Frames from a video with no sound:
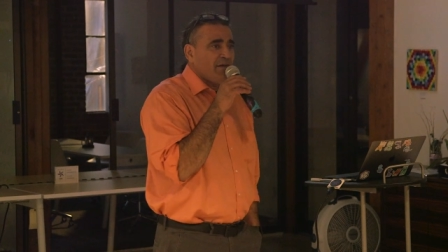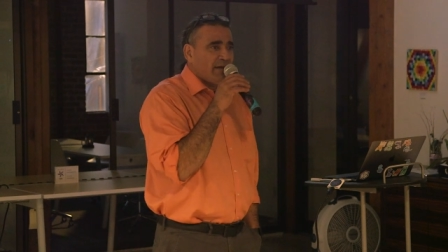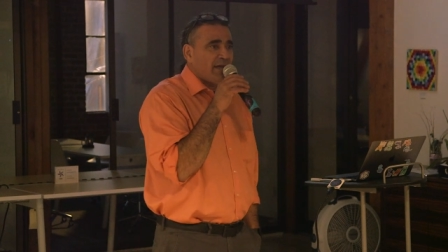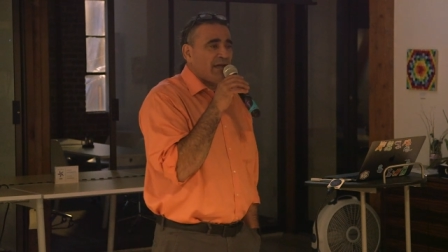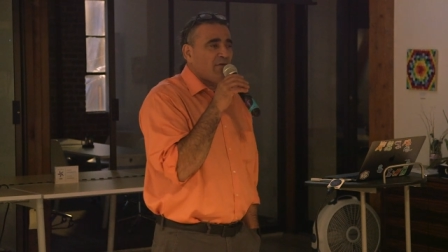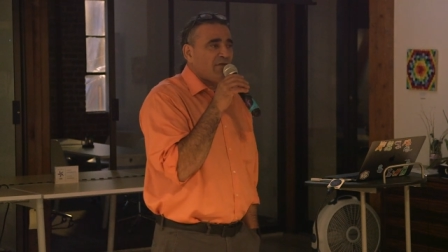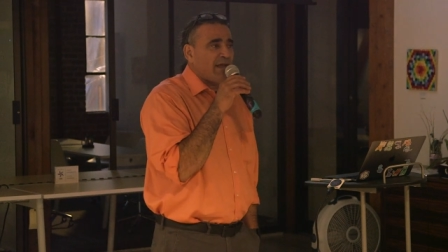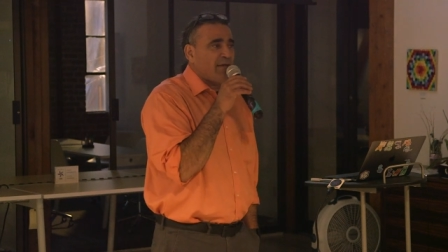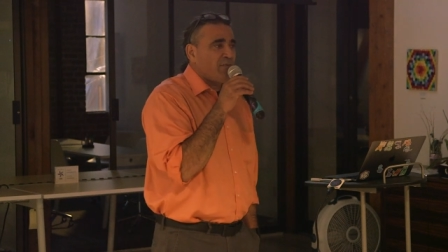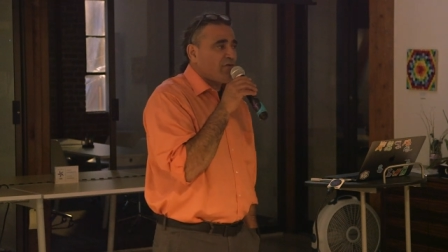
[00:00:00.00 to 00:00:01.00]
and he
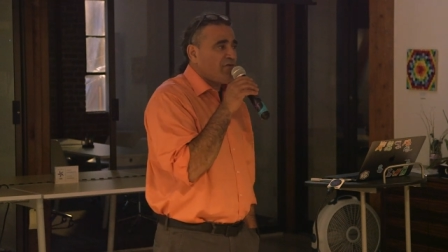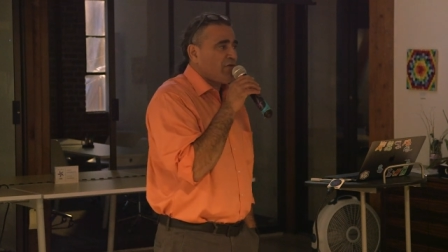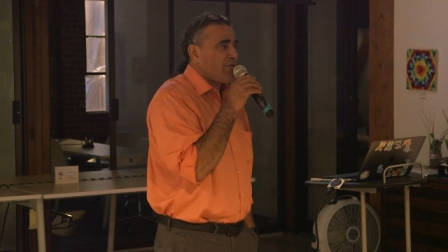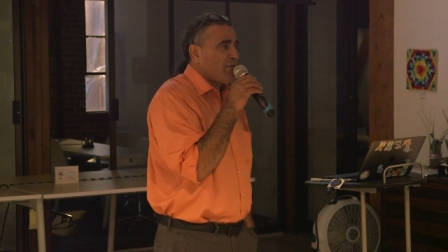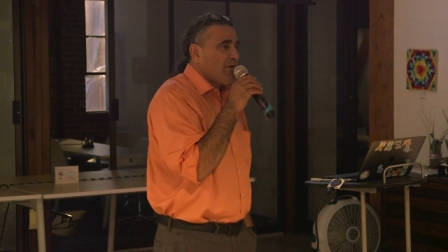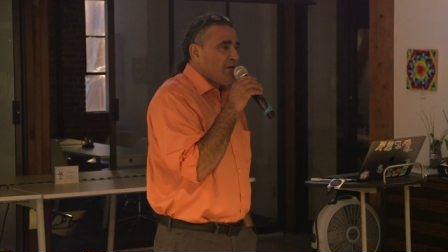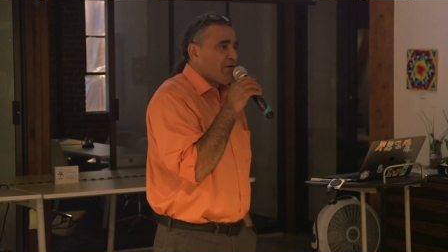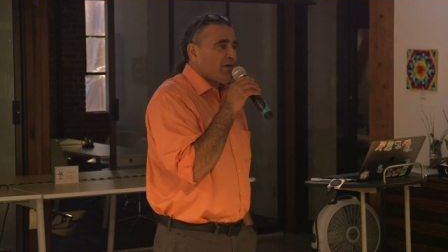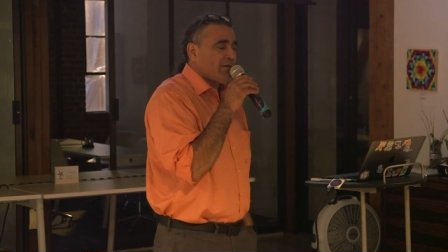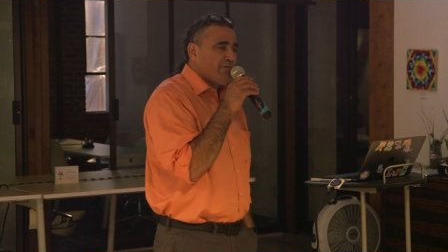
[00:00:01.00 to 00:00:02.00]
was able to
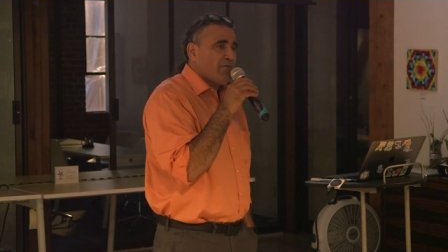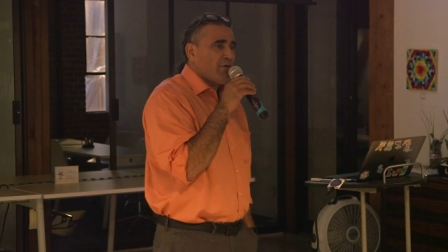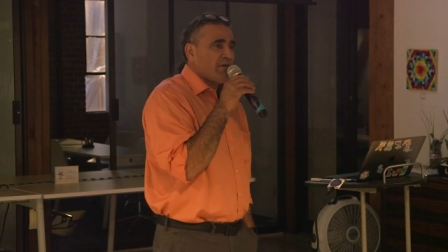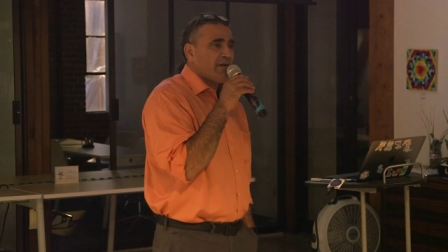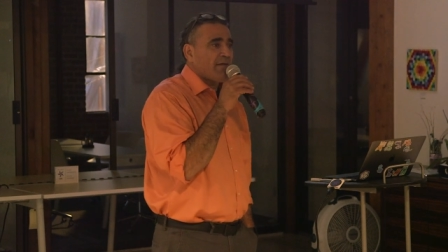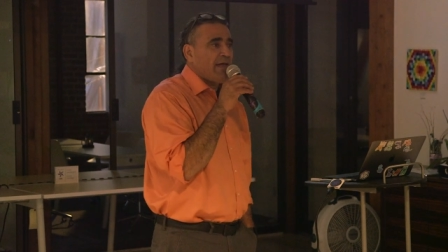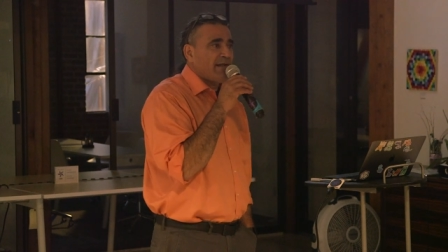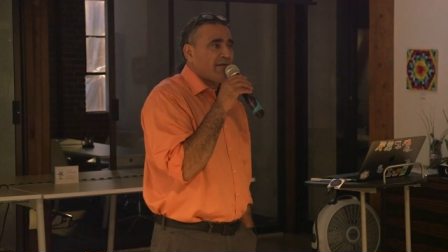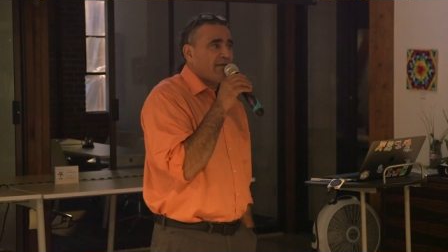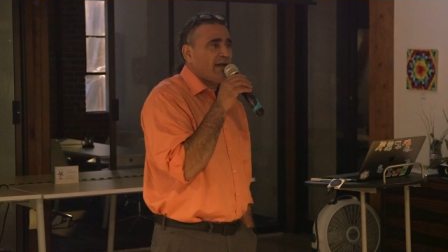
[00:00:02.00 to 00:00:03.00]
convert
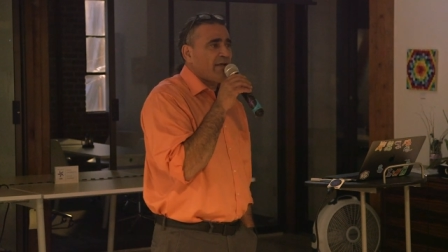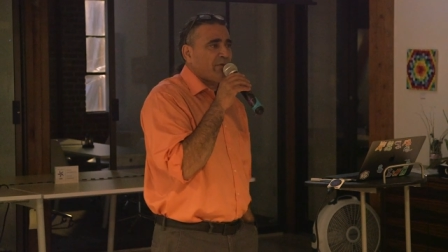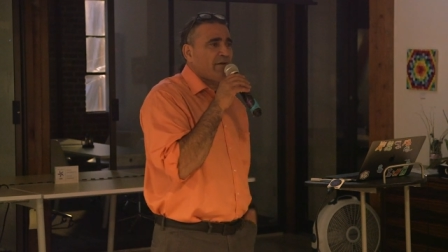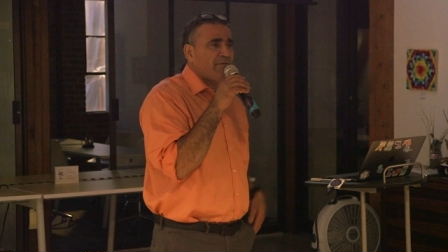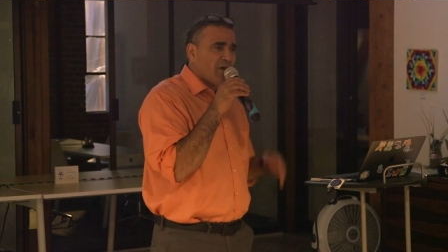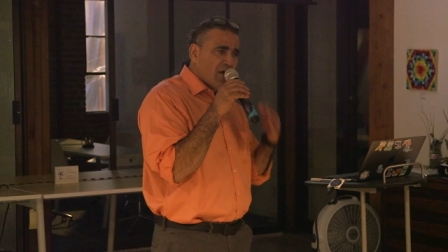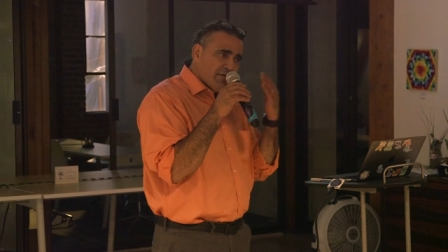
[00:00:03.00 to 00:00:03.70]
that type of